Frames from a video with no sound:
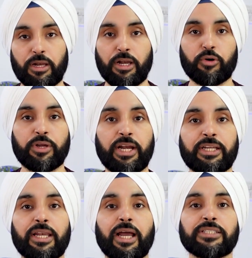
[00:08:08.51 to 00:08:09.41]
Now
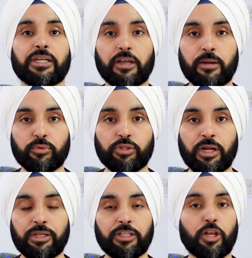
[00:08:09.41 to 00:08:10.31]
create the Nasagara
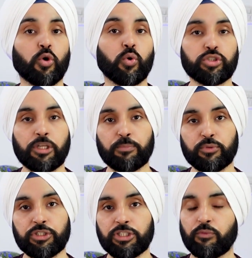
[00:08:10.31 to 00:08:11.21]
mudra, the nose tip
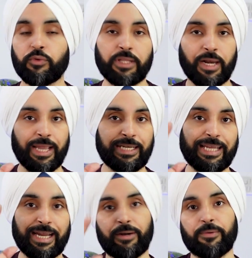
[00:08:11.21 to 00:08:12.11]
position with the right
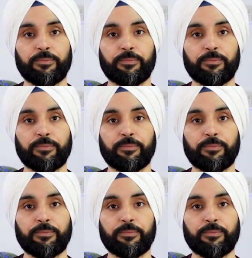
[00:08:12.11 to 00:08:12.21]
hand.